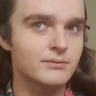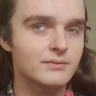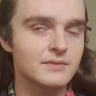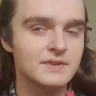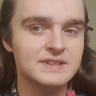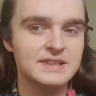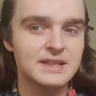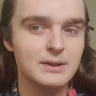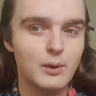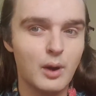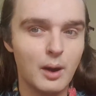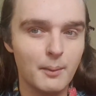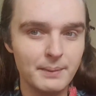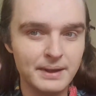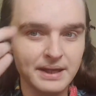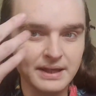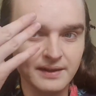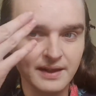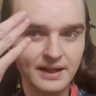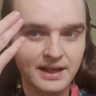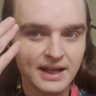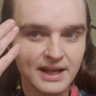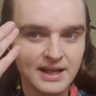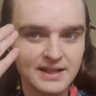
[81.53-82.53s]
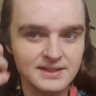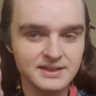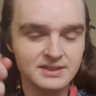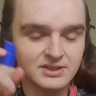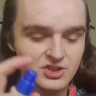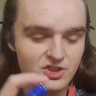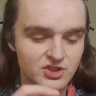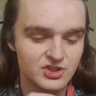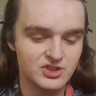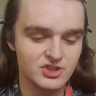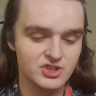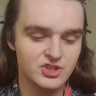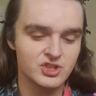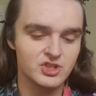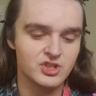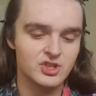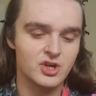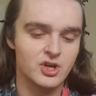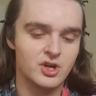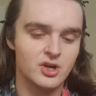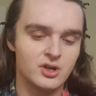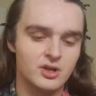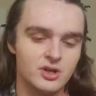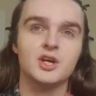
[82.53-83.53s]
See what I mean? Like, it's just
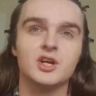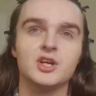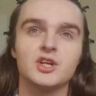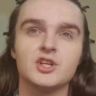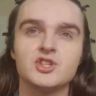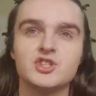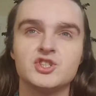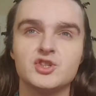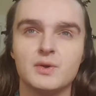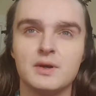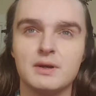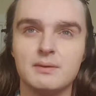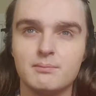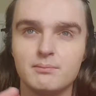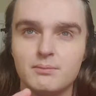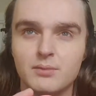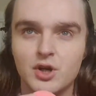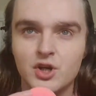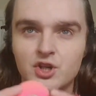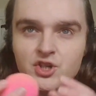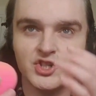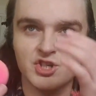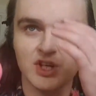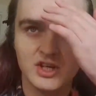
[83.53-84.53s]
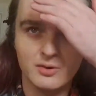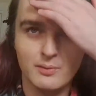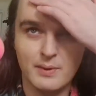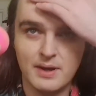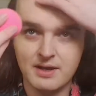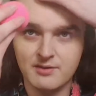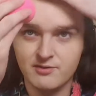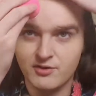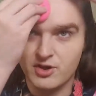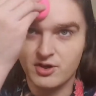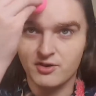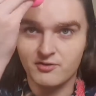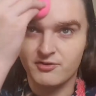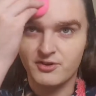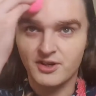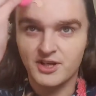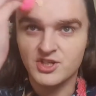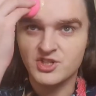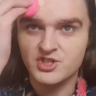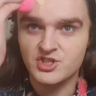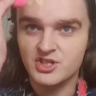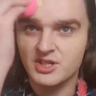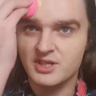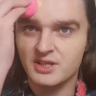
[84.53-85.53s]
not doing much in the way of
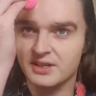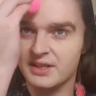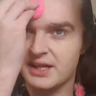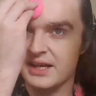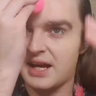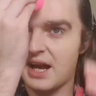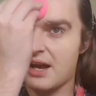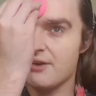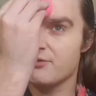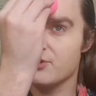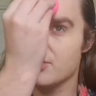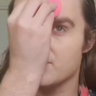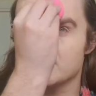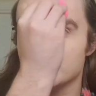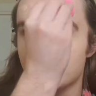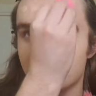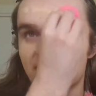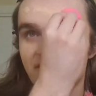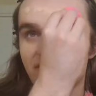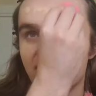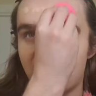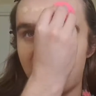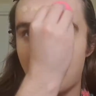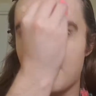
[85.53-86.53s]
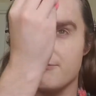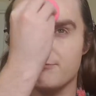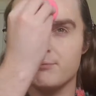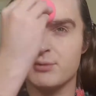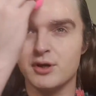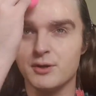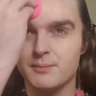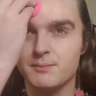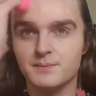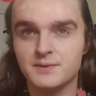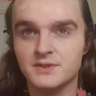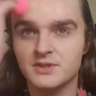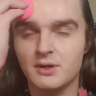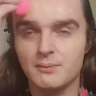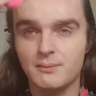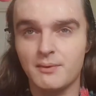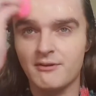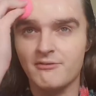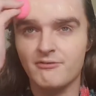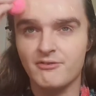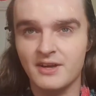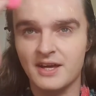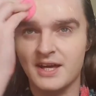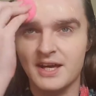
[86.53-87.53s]
coverage. Like, I've used like 5 pumps on
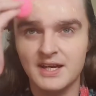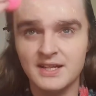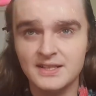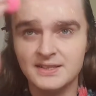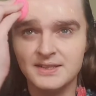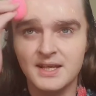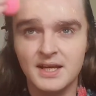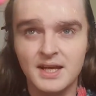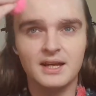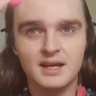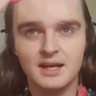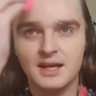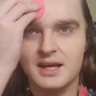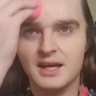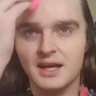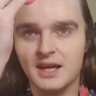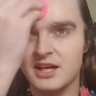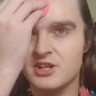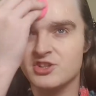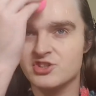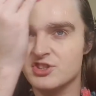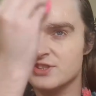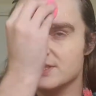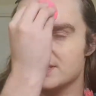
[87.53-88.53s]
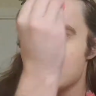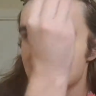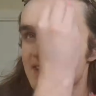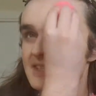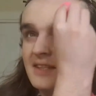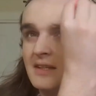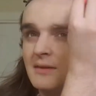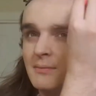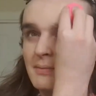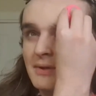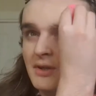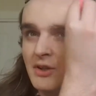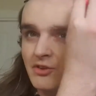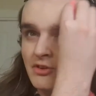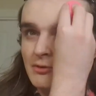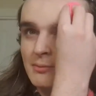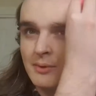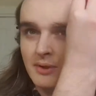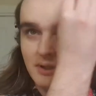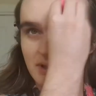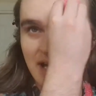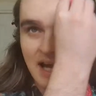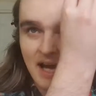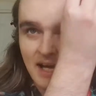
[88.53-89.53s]
my face. It just isn't
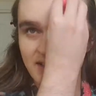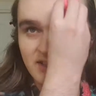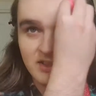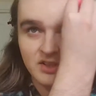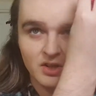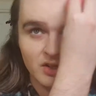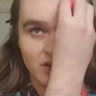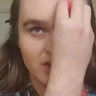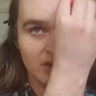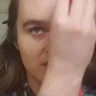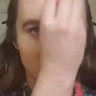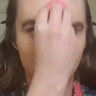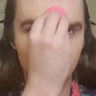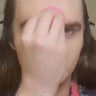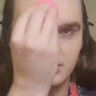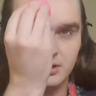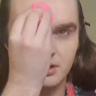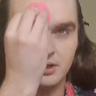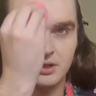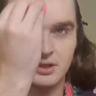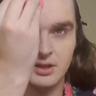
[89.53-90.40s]
buildable at all.